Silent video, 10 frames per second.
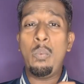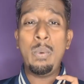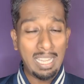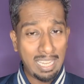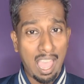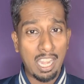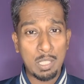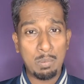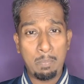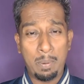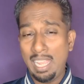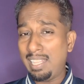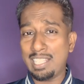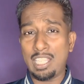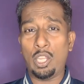will Giannis be playing?
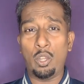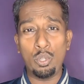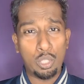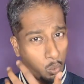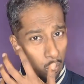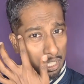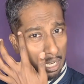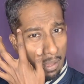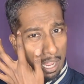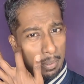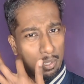That's a huge question mark